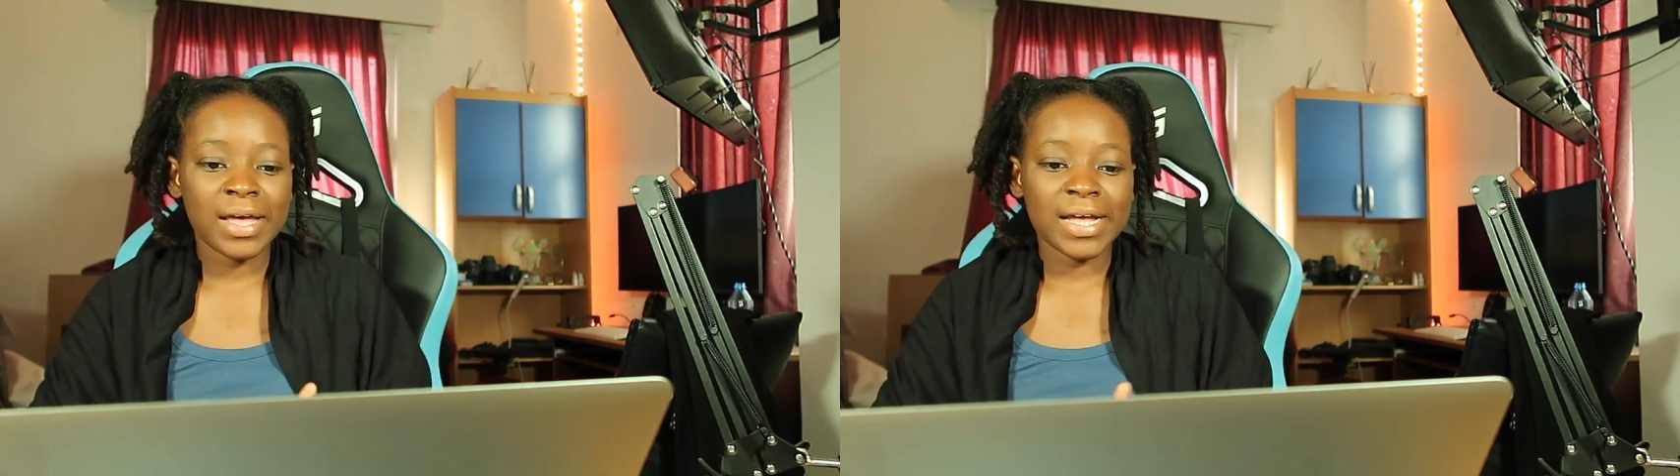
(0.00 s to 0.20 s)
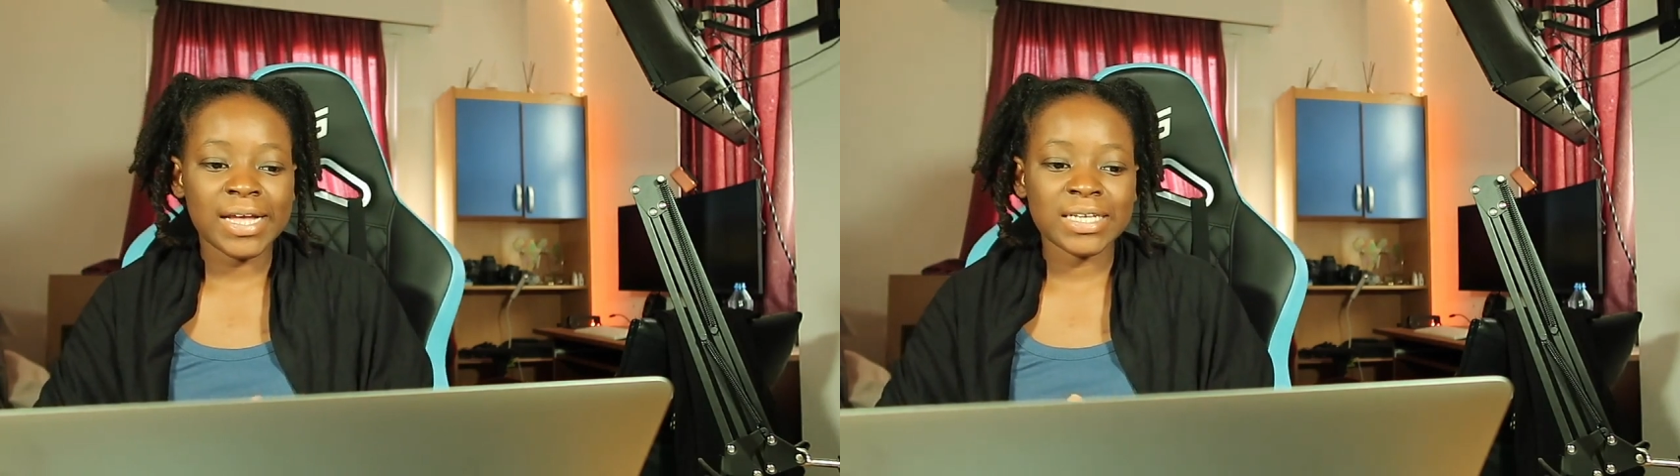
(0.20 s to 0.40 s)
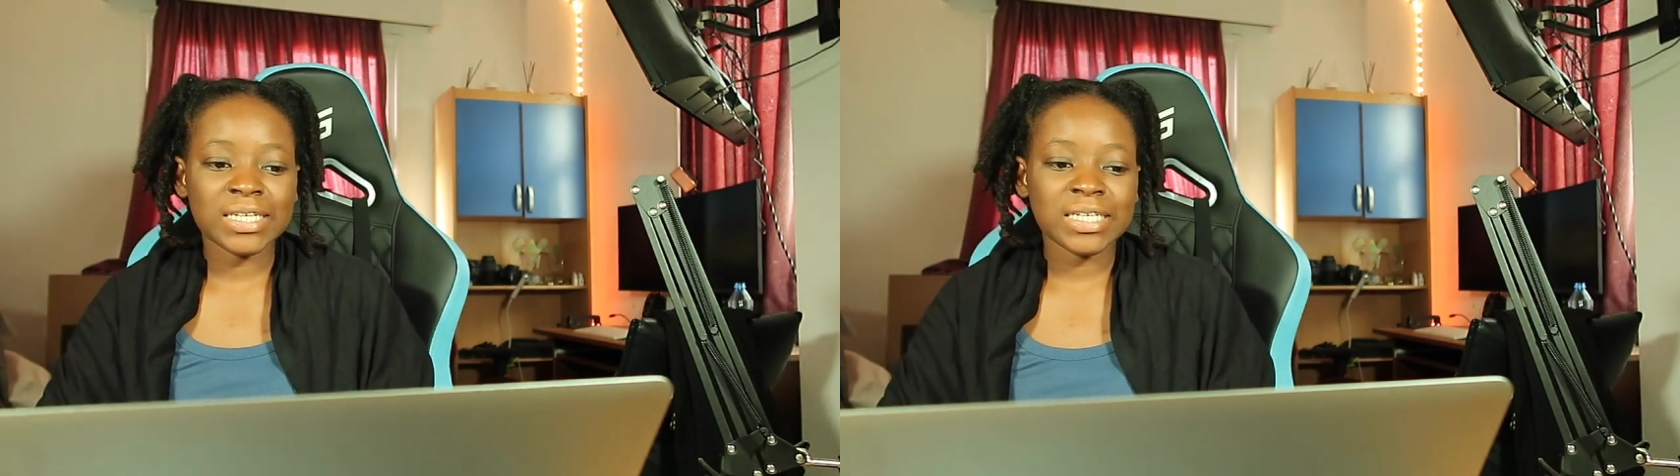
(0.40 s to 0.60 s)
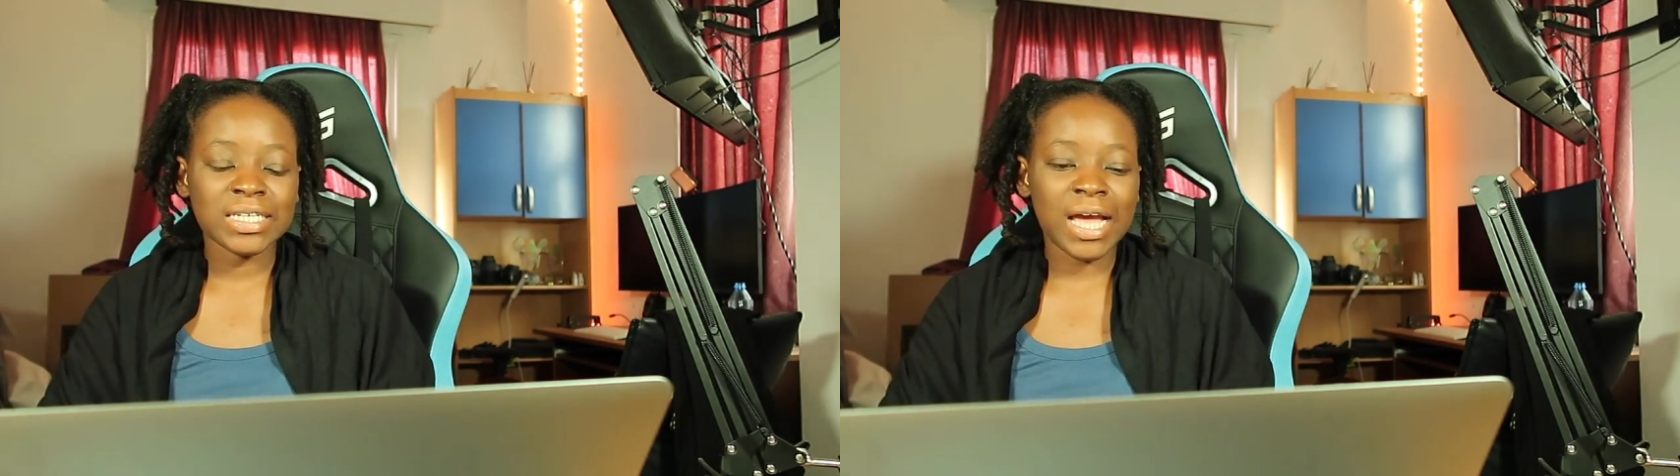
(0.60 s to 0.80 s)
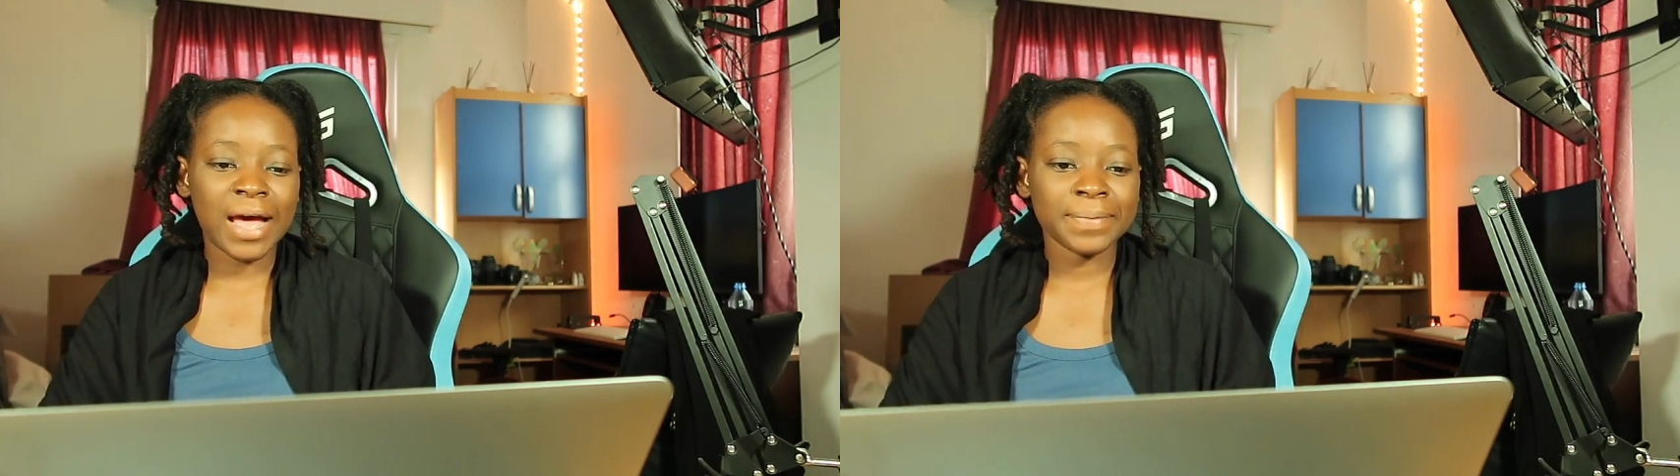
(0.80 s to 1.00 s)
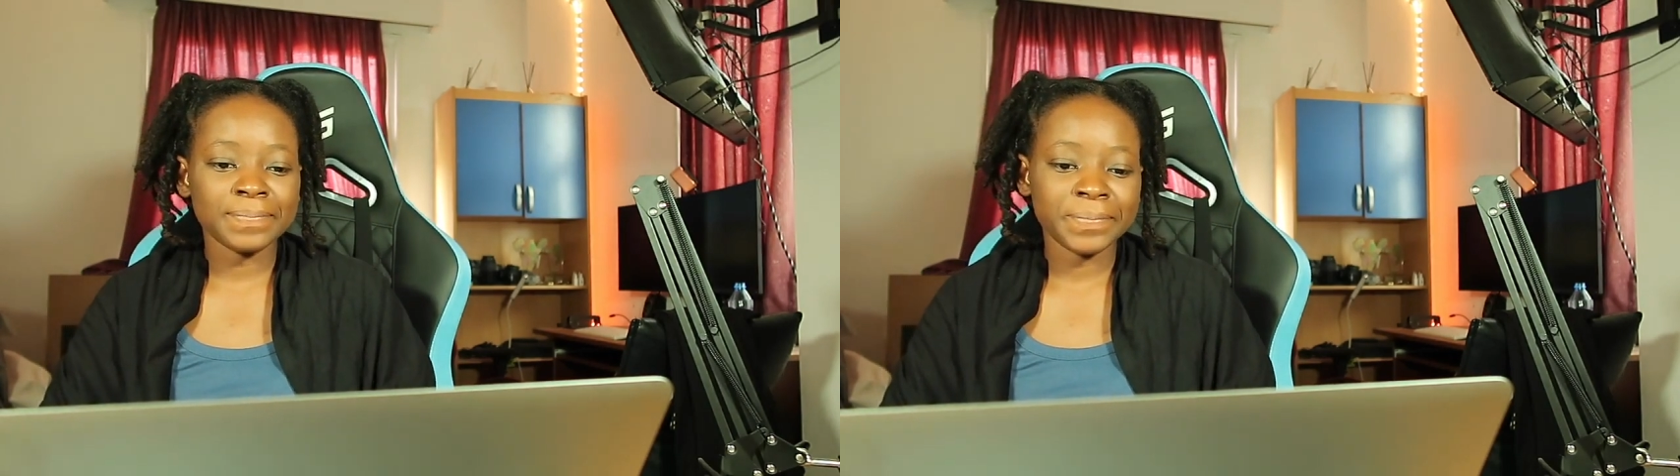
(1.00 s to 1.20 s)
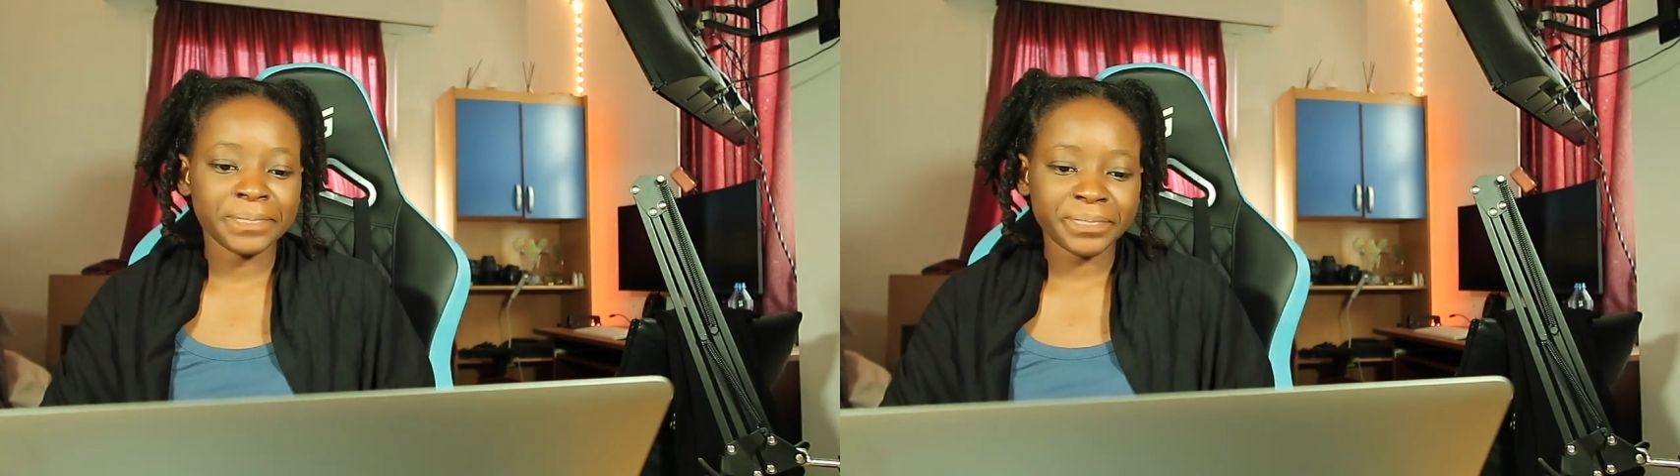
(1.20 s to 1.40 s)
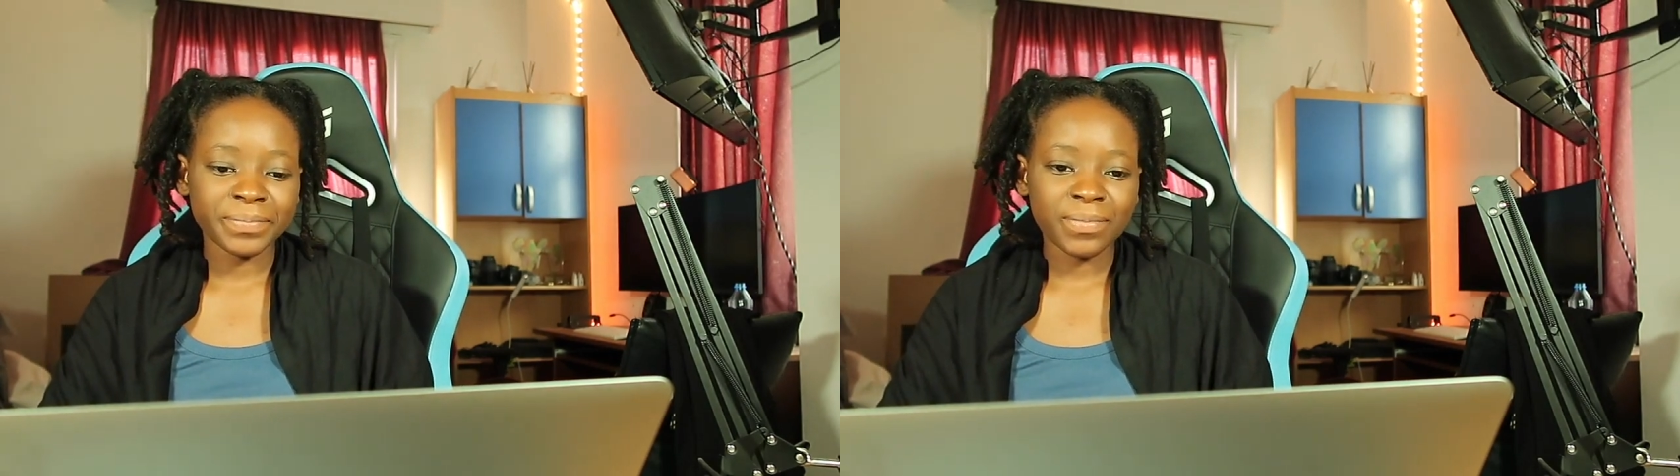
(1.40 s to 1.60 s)
And yeah,
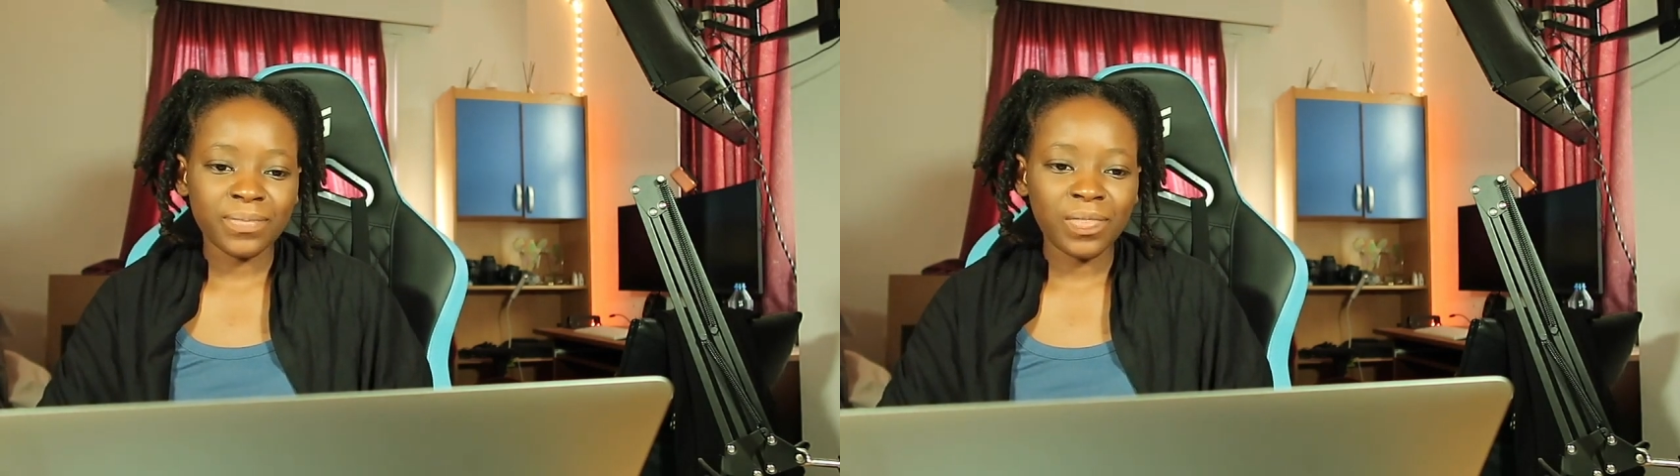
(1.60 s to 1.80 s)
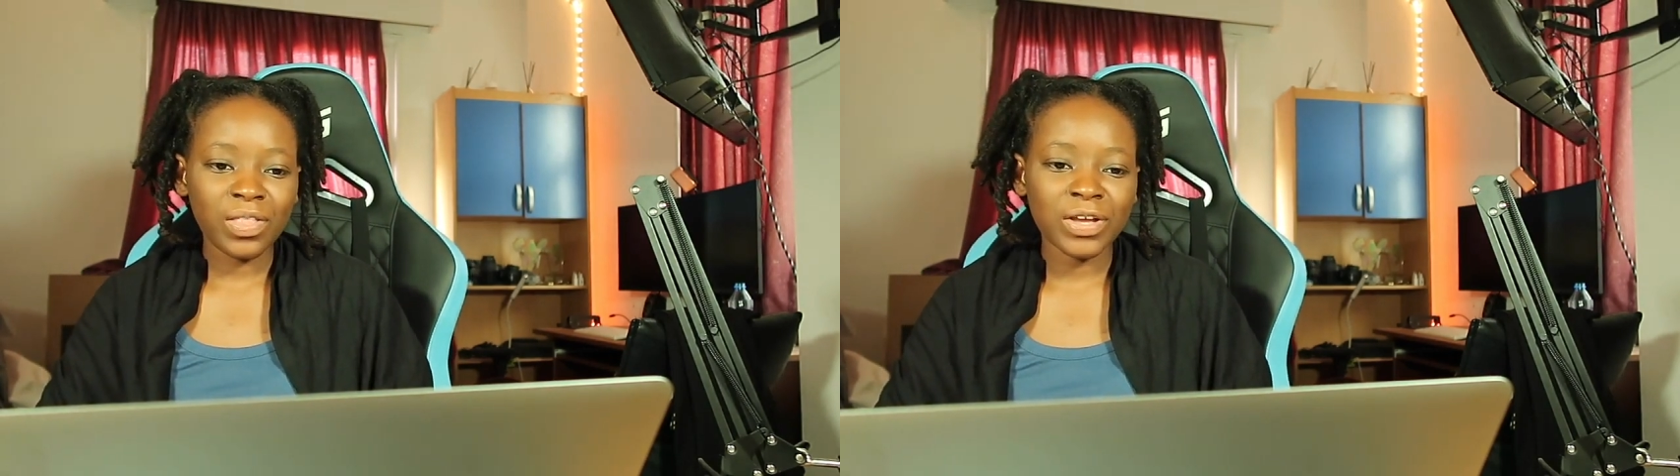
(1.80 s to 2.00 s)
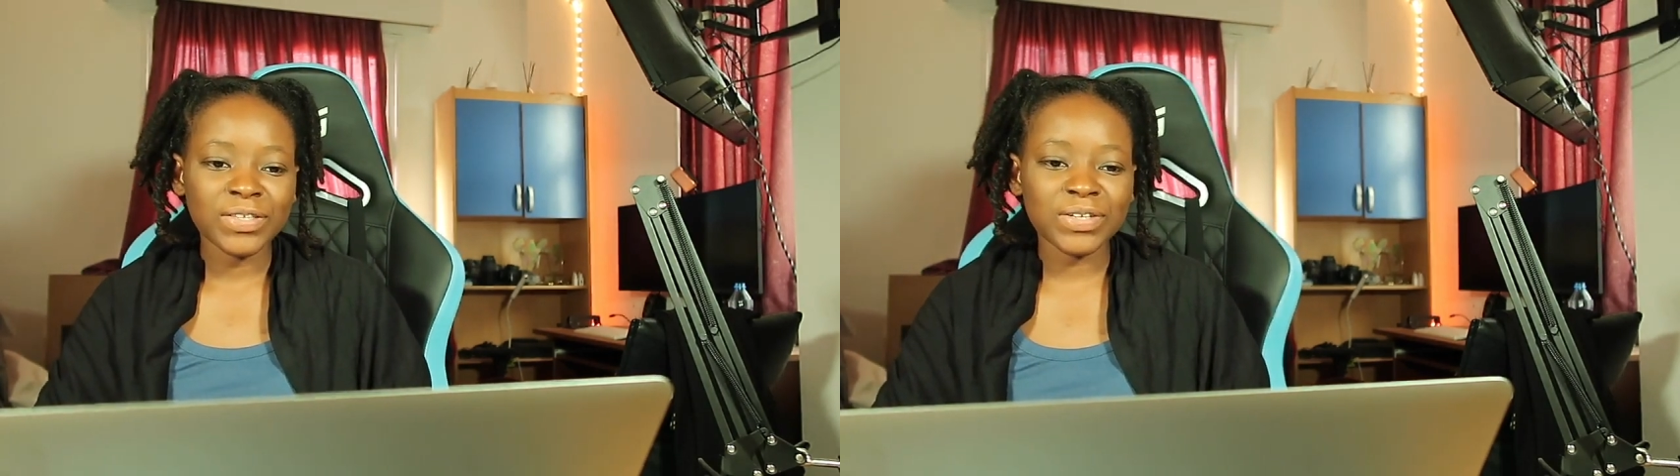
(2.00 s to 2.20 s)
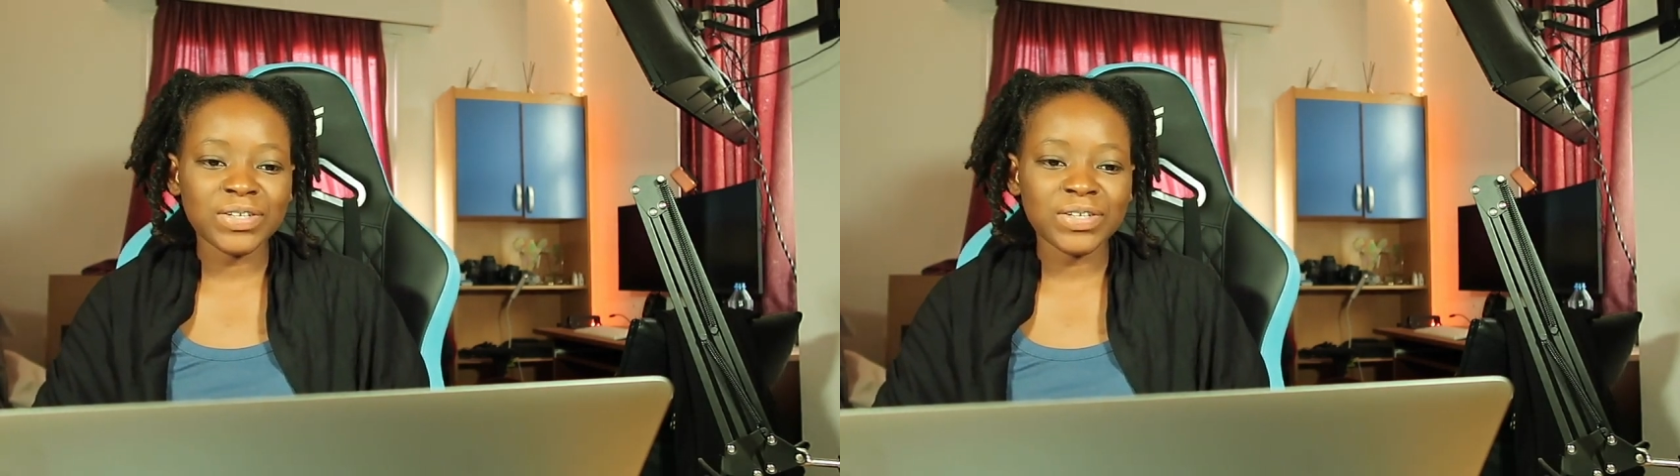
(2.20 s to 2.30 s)
so